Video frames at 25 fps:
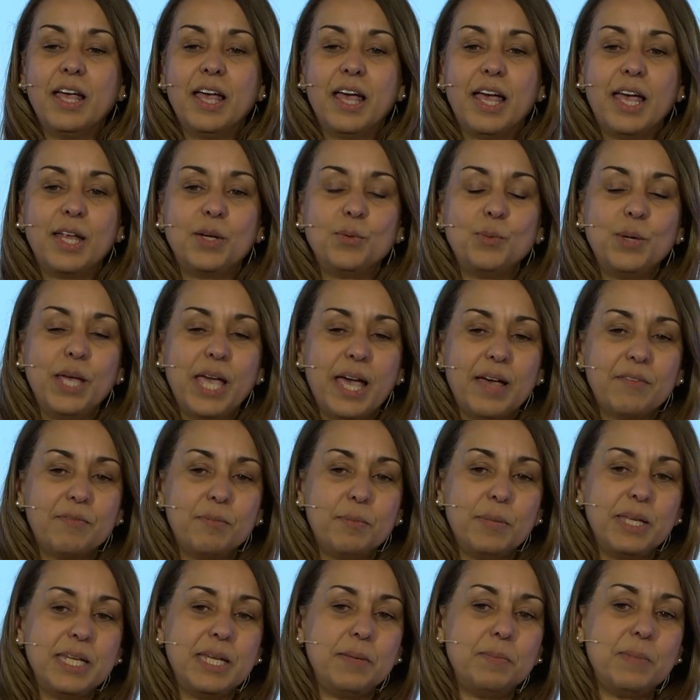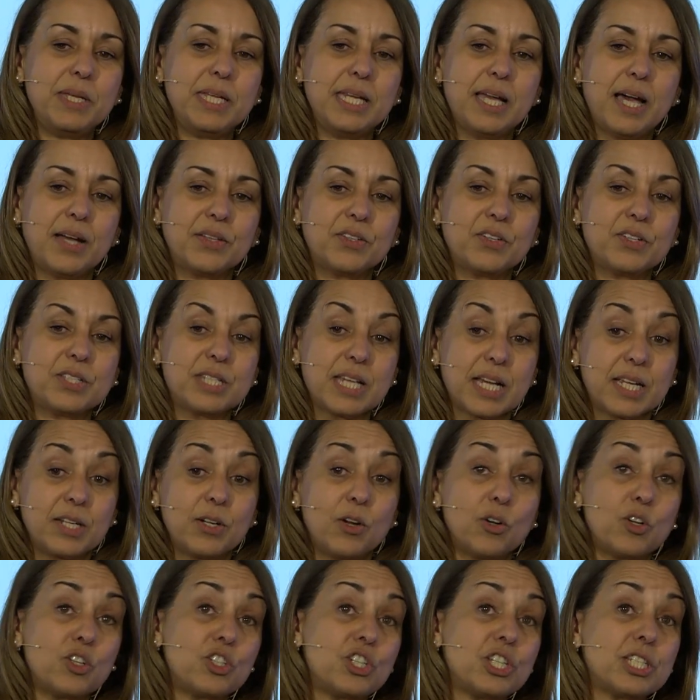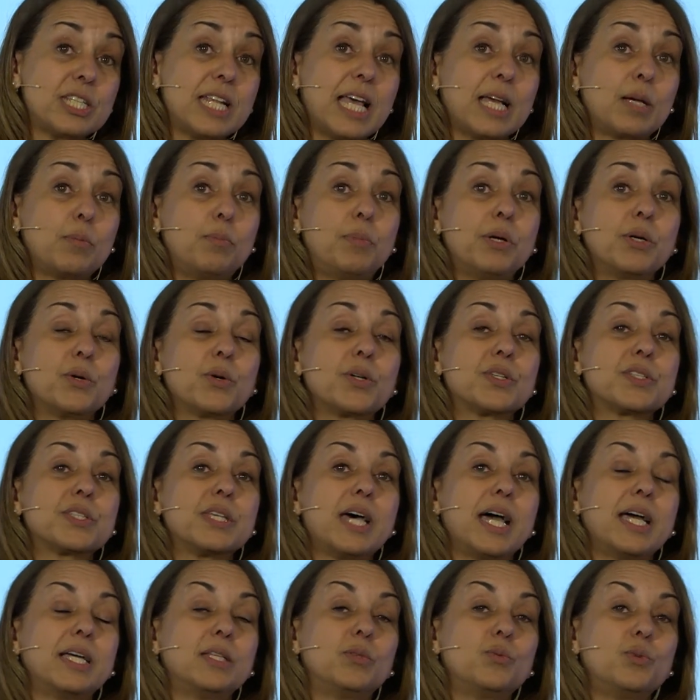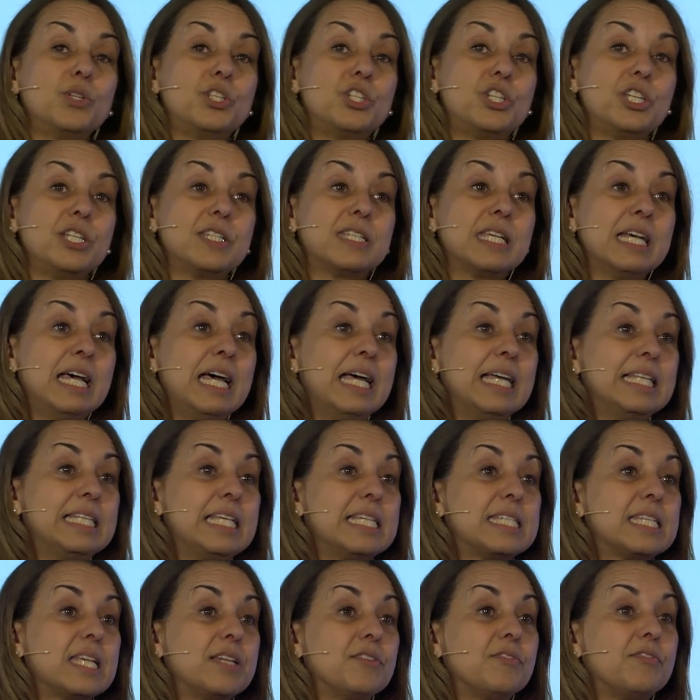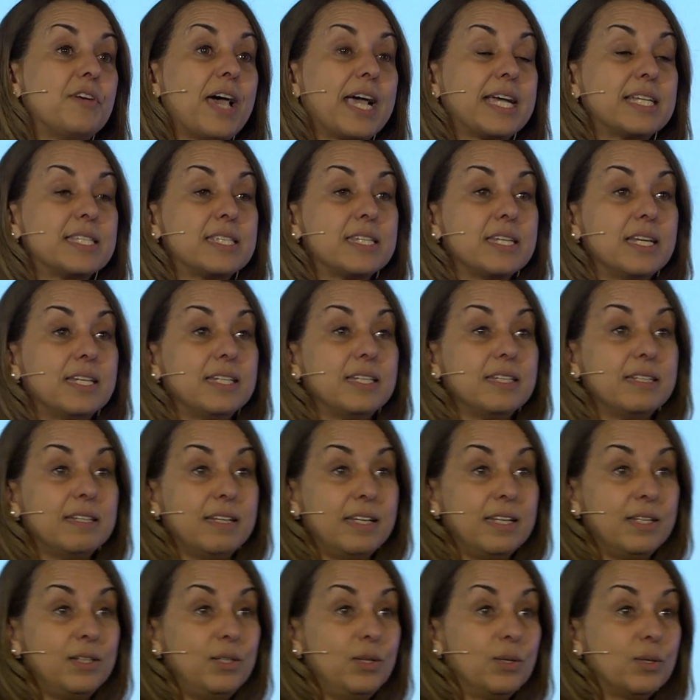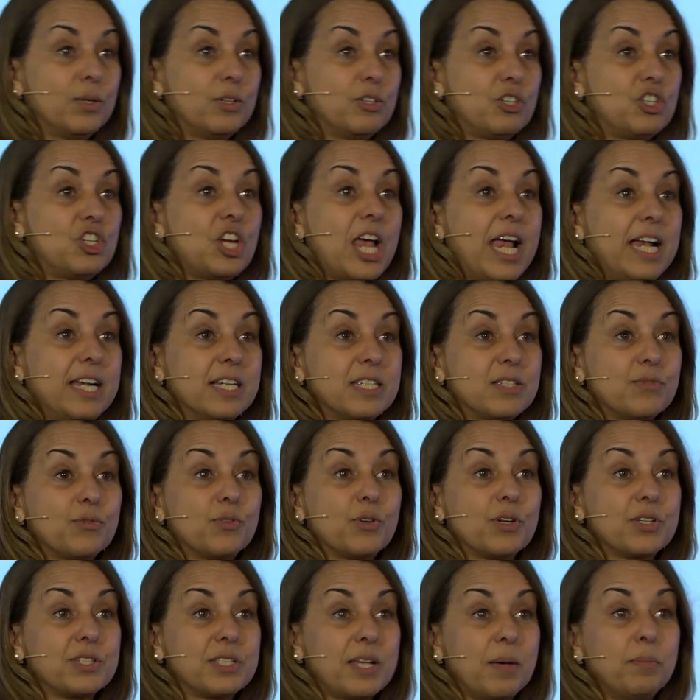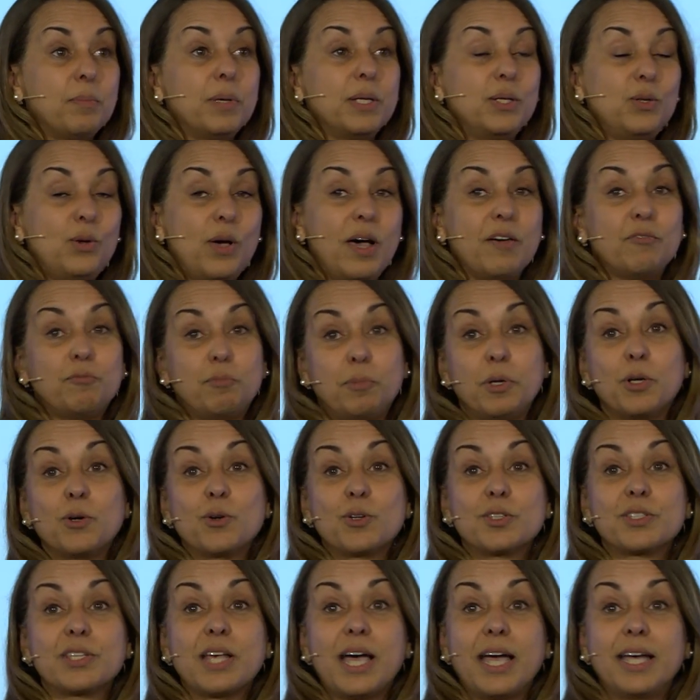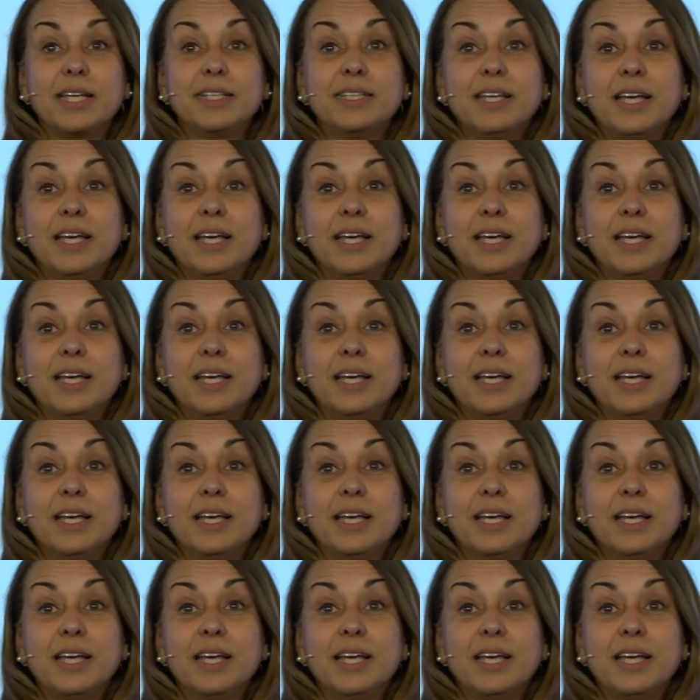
And we have many, many other technologies like peroxide, which is disinfecting in your gels. For example, you have peroxide.